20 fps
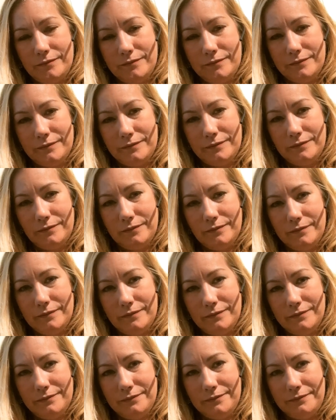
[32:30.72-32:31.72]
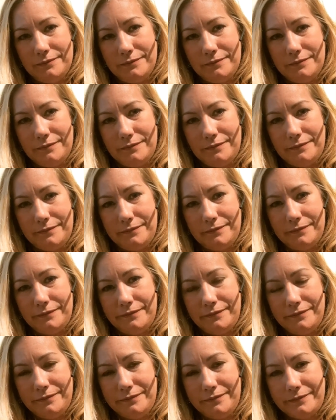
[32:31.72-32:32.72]

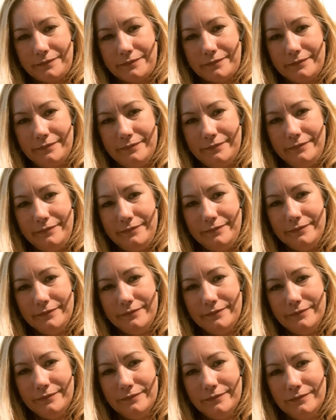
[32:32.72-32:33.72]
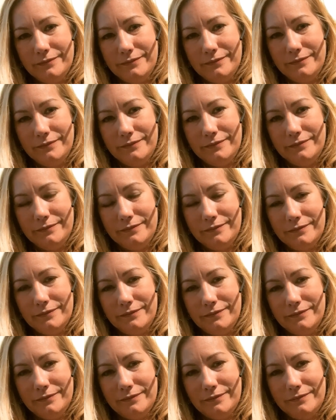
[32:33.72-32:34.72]
[no speech]